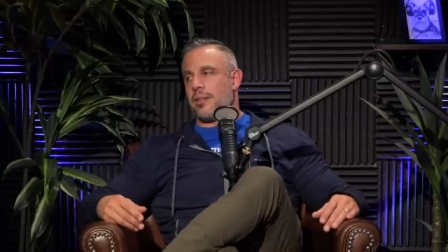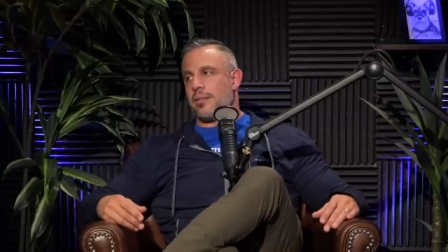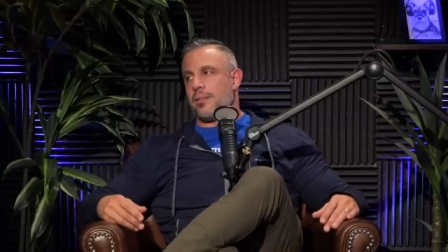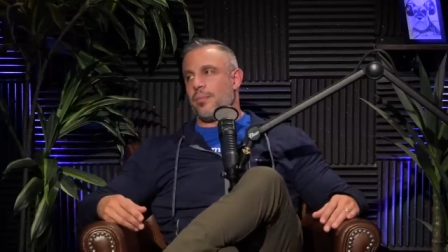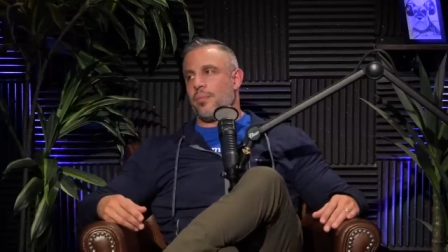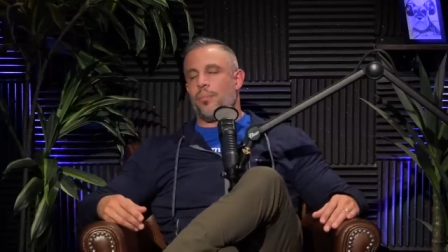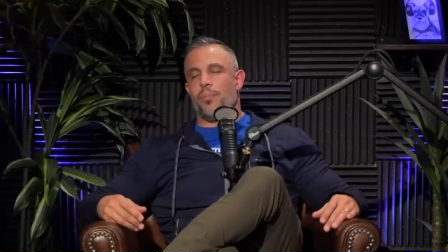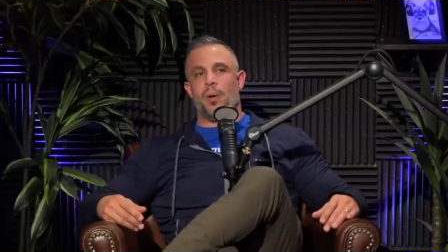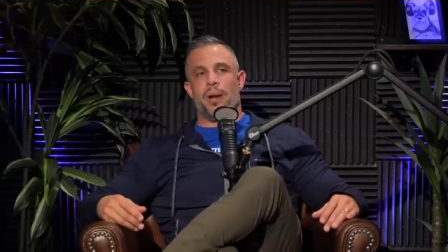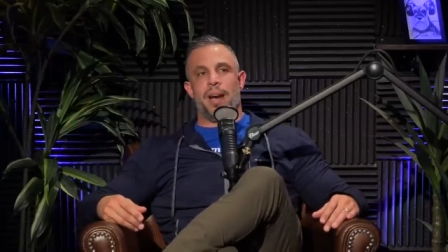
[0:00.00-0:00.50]
yeah. is
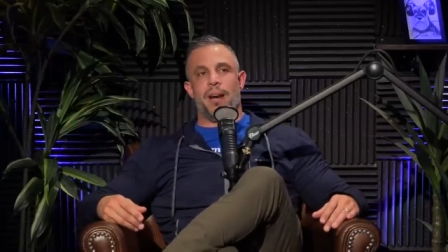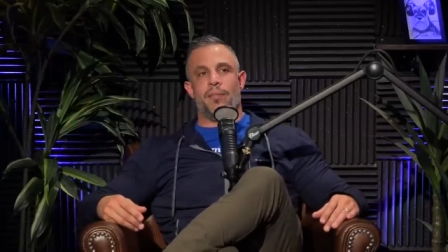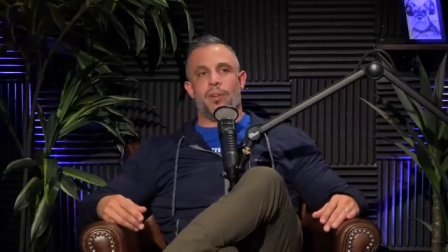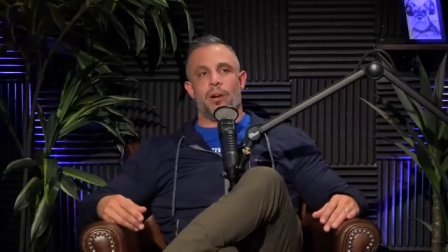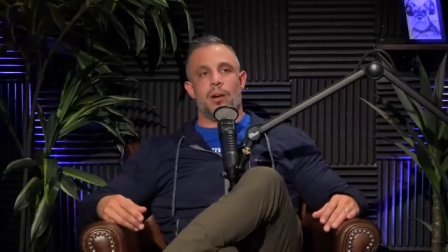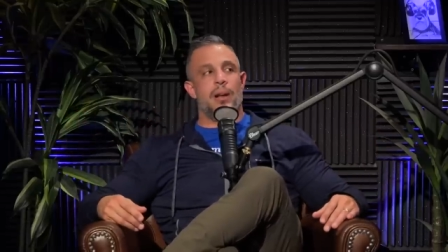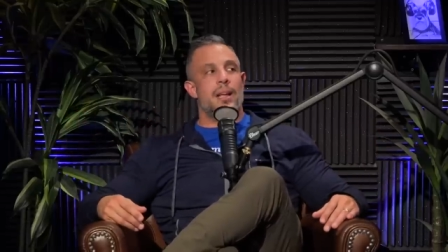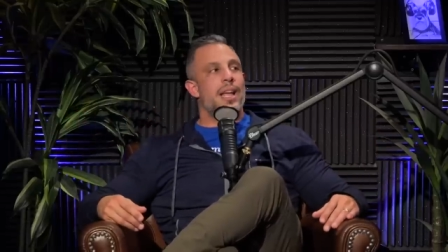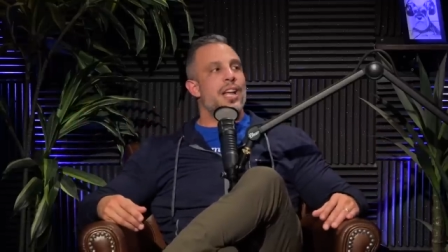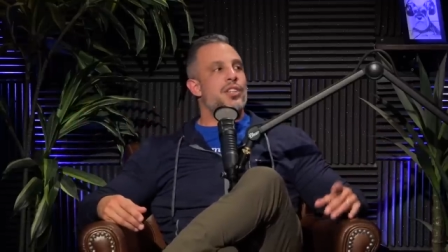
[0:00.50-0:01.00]

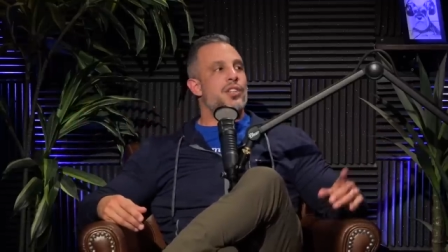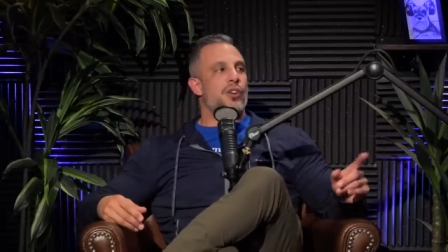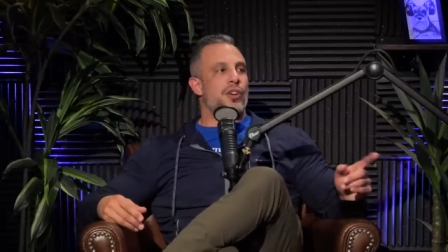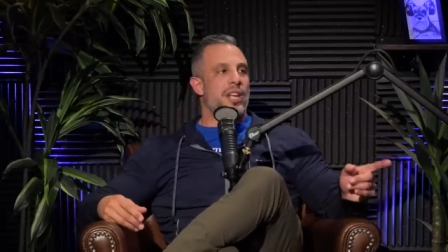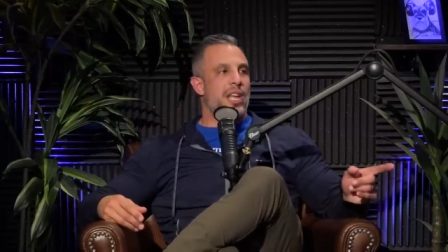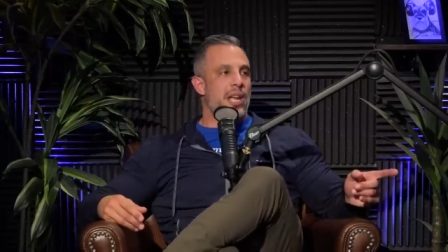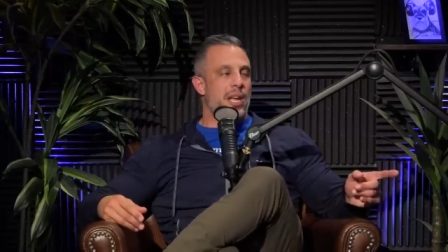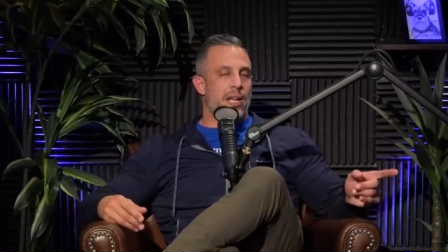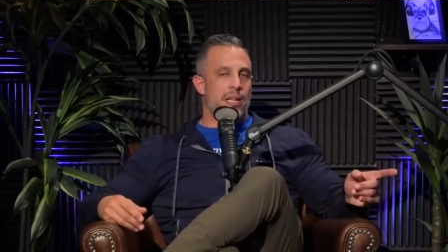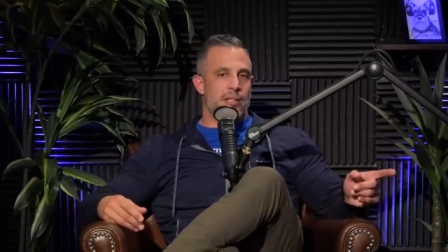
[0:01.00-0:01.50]
whatever. It's your
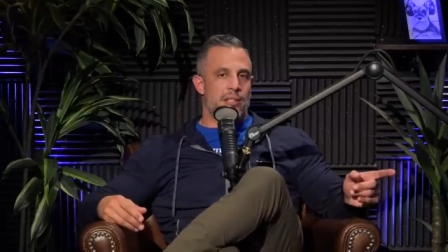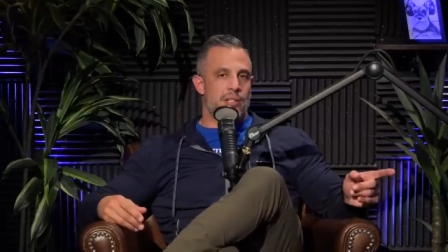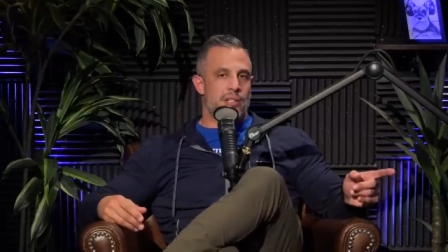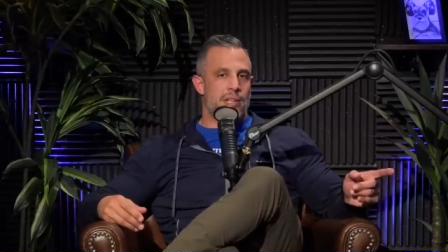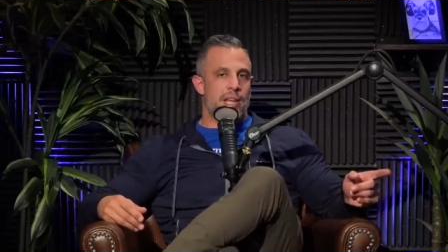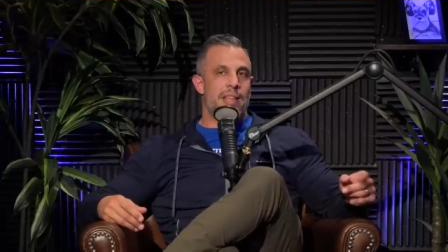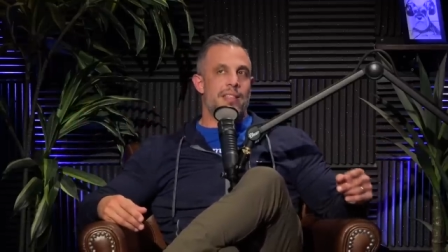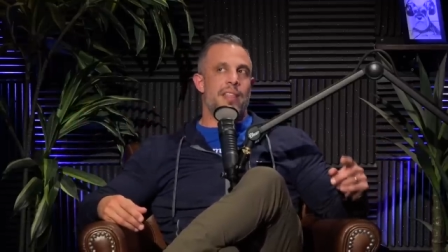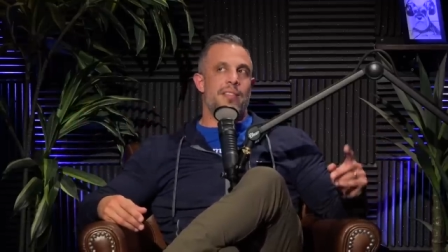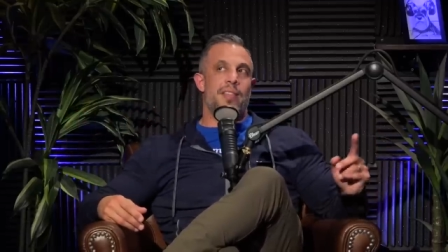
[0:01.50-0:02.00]
kids
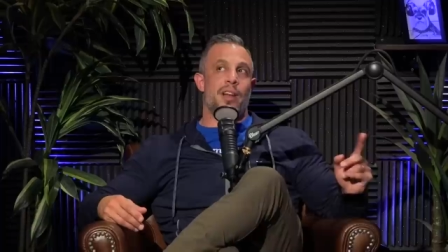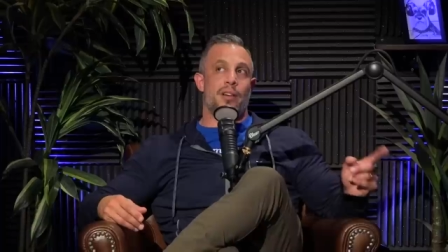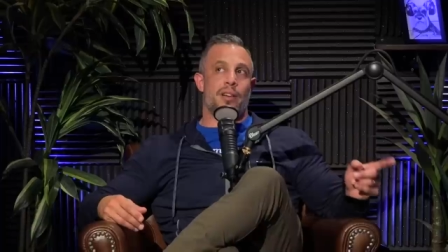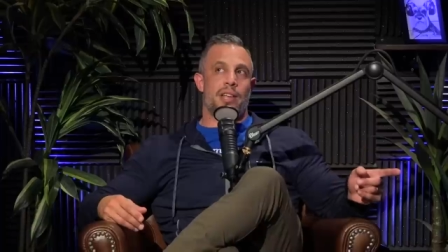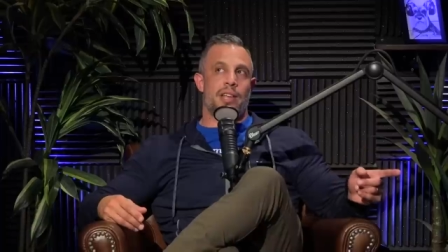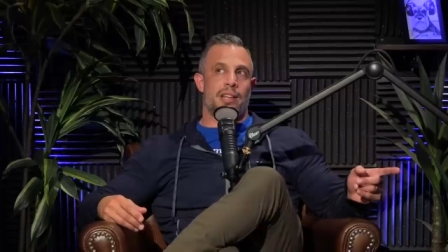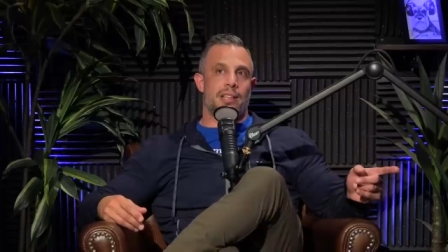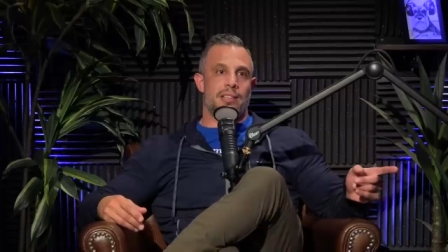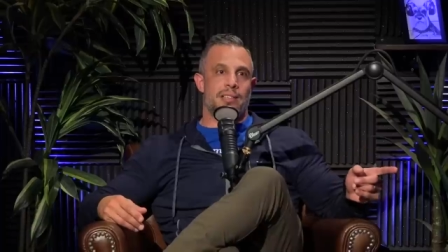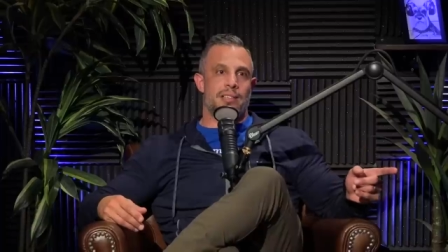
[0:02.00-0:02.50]
and then their
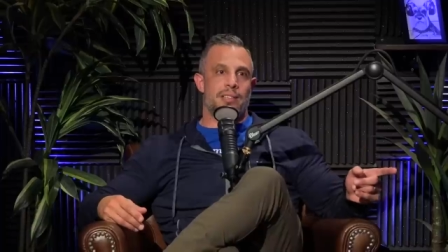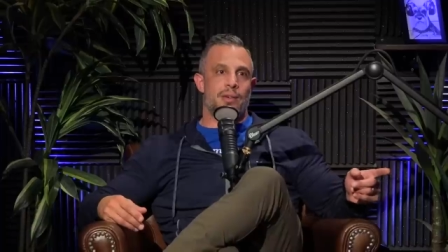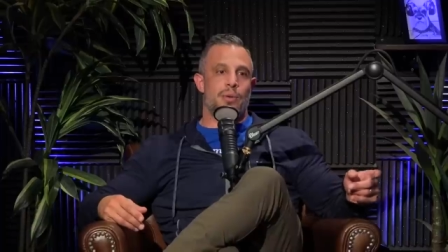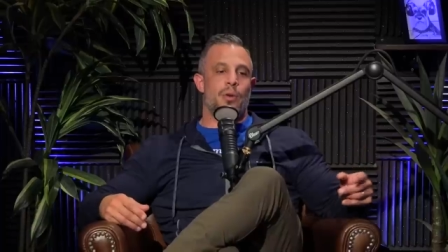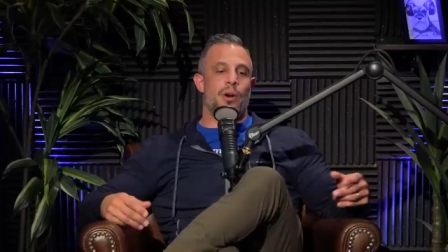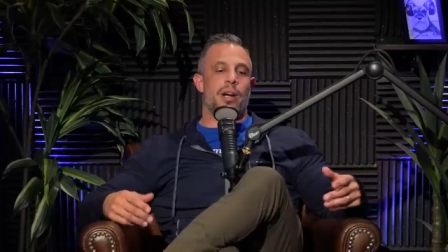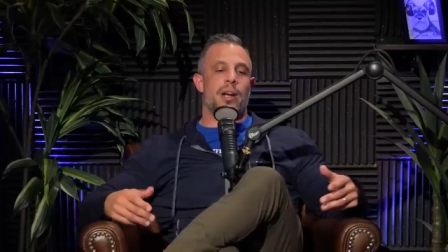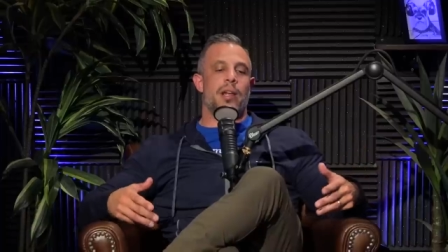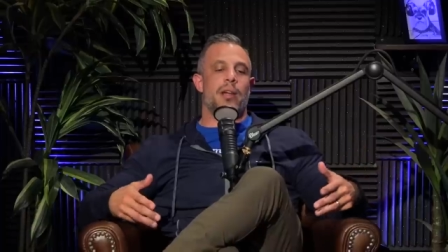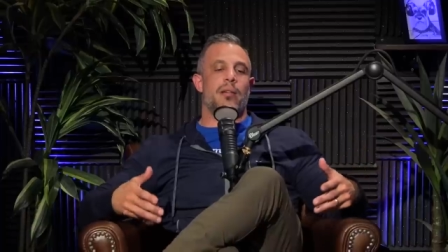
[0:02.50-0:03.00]
kids who
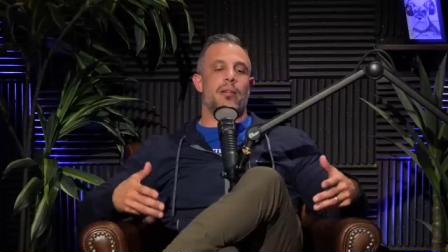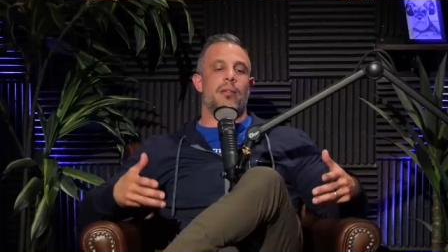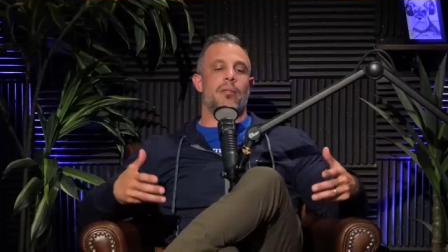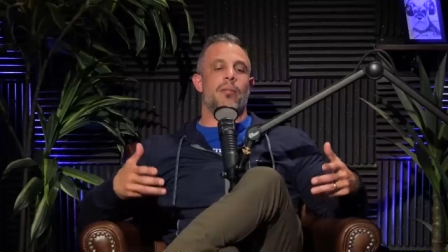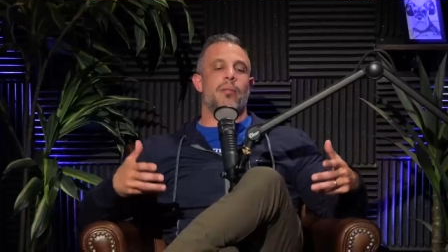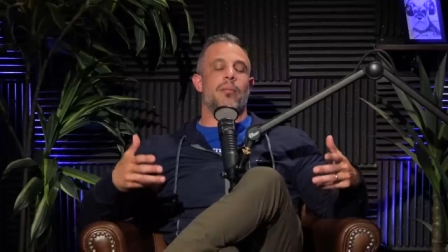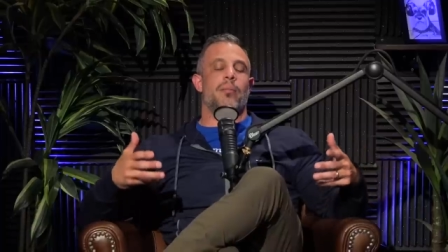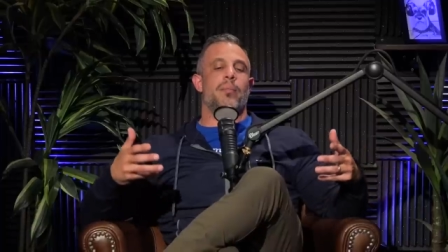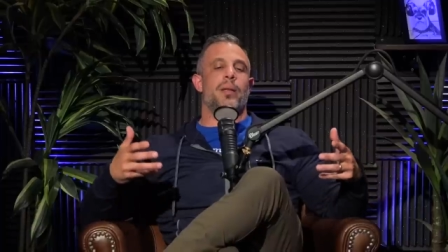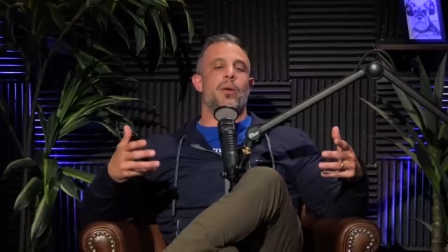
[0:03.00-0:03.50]
are going
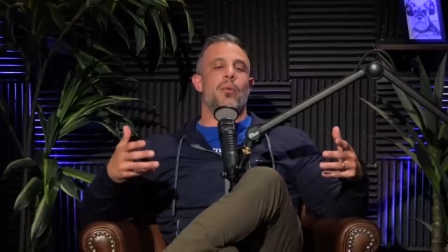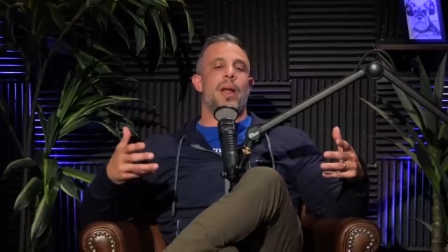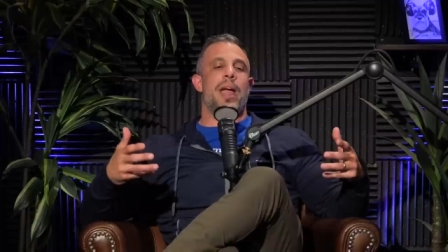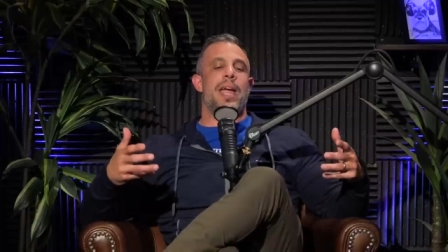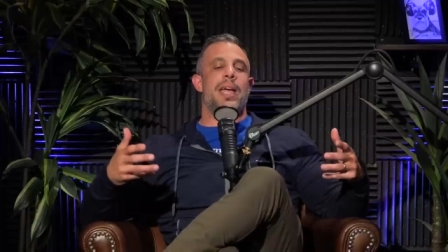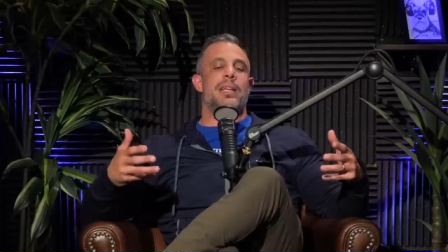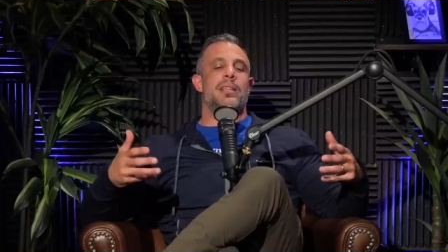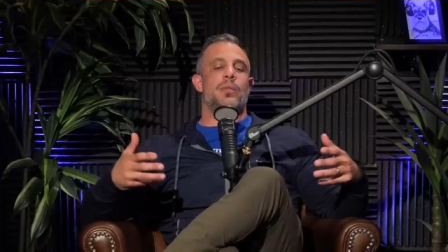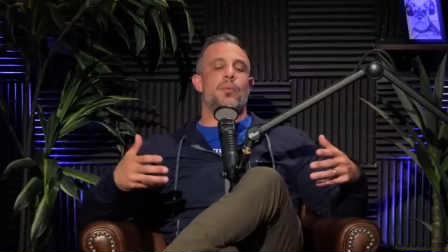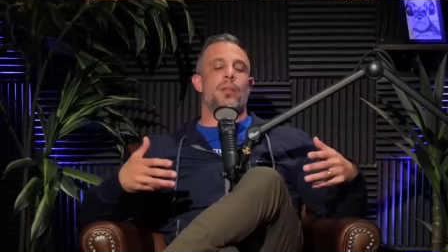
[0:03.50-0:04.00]
to be
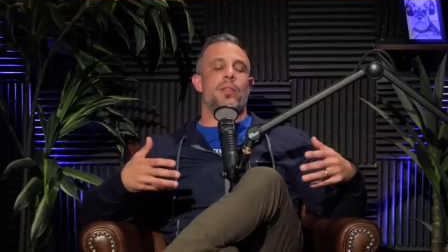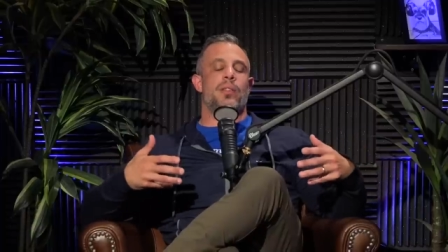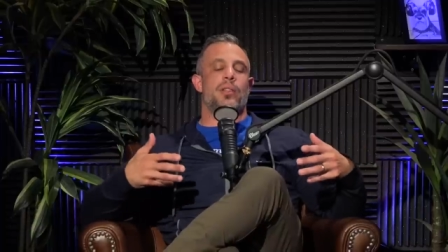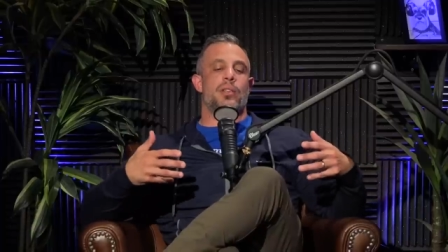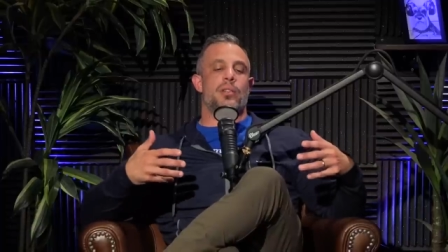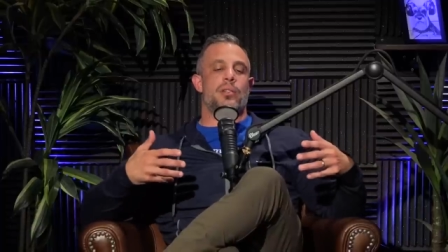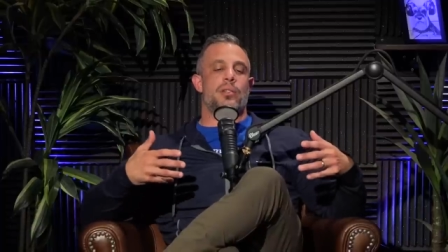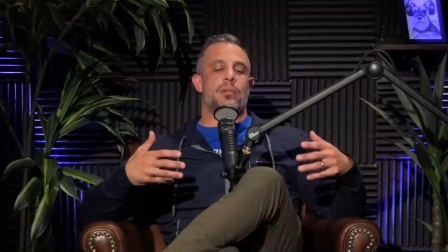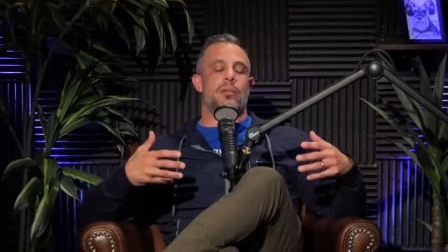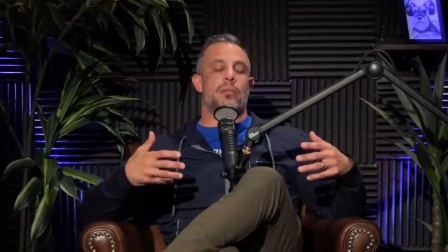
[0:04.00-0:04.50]
raised with
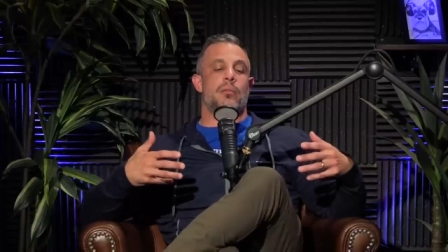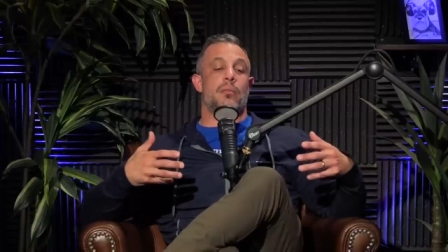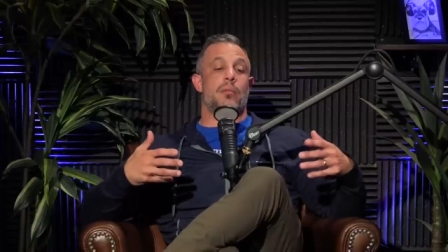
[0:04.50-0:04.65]
this,